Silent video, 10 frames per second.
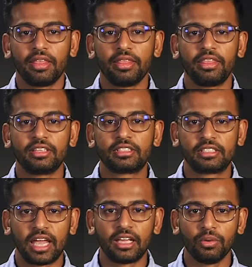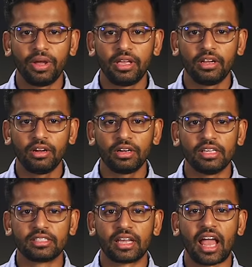The takeaway here
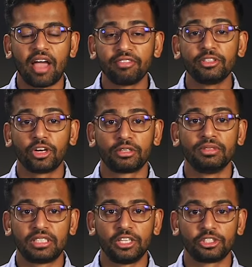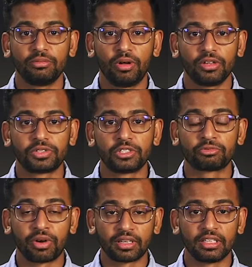is that having documentation of policies
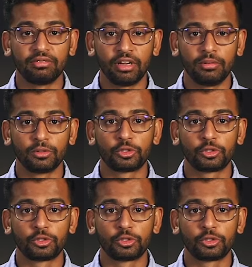readily available